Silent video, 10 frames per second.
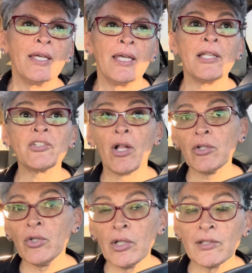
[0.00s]
It's all
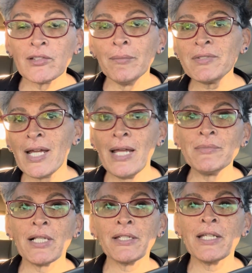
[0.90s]
good. Sometimes
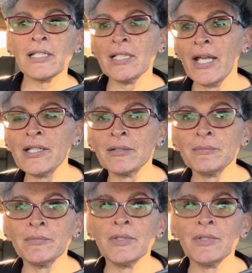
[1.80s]
I'll get an item